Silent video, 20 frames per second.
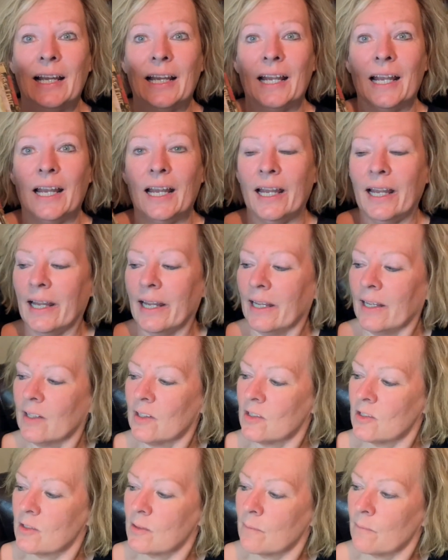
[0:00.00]

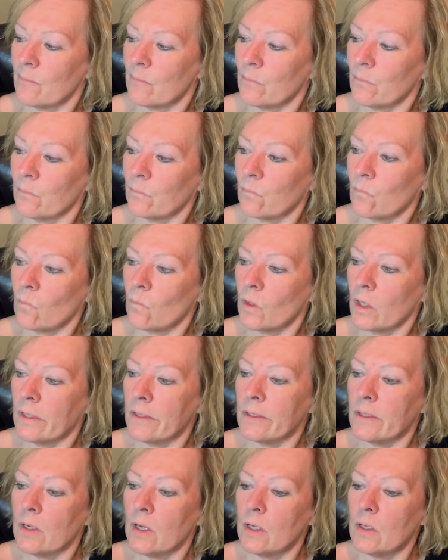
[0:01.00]
And
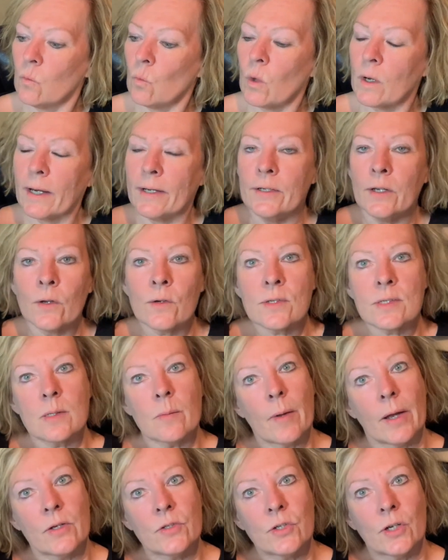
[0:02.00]
what I noticed
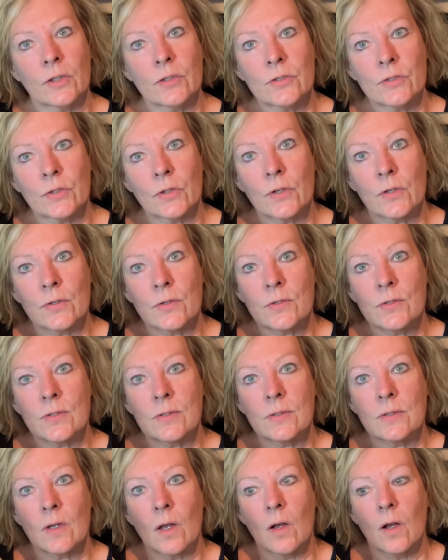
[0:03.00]
about junk
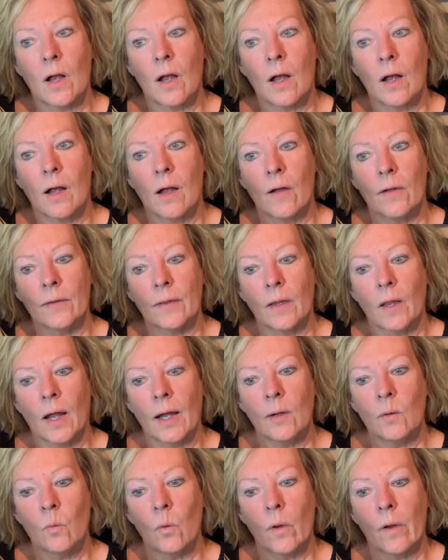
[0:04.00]
journals
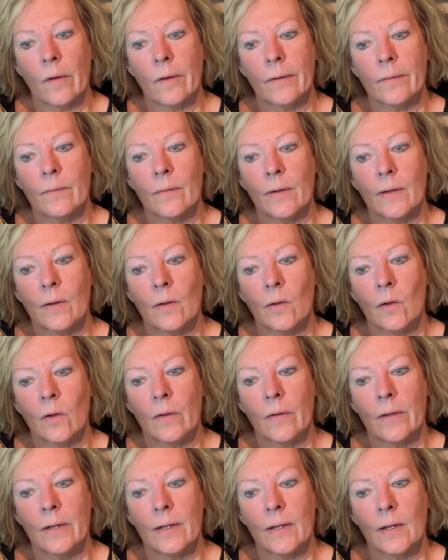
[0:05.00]
online
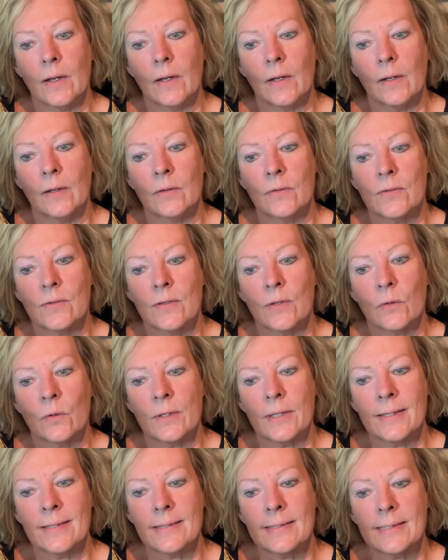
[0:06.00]
is there
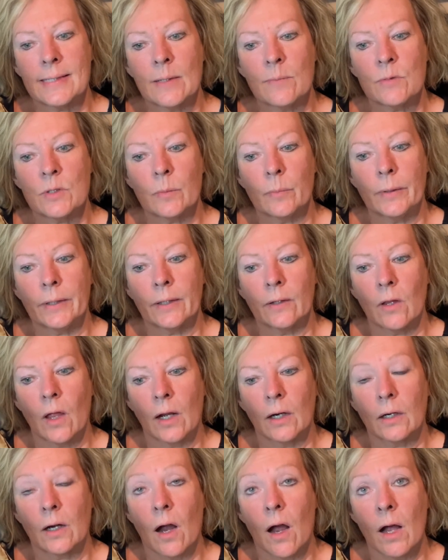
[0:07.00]
didn't seem to be a lot
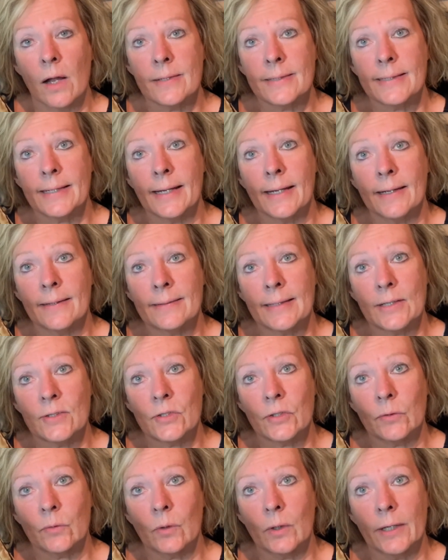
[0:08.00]
of content. They
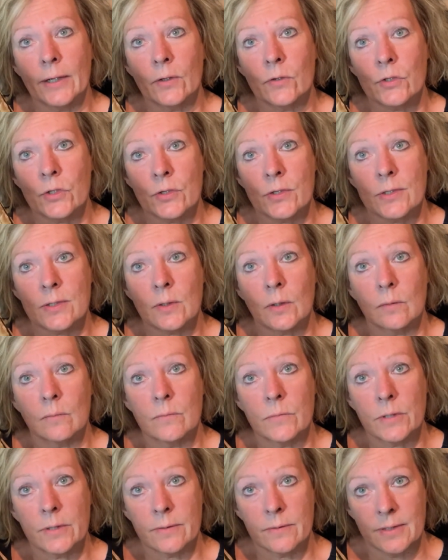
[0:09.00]
generally are just
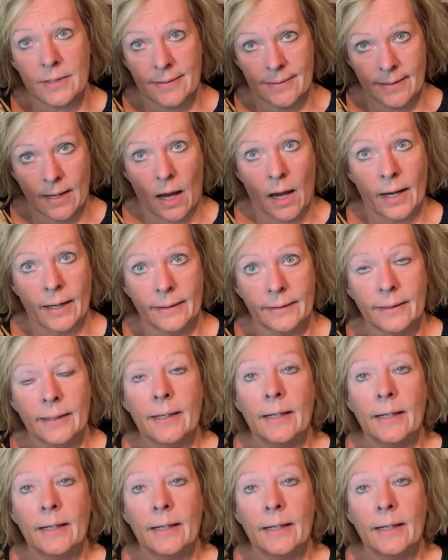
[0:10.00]
design.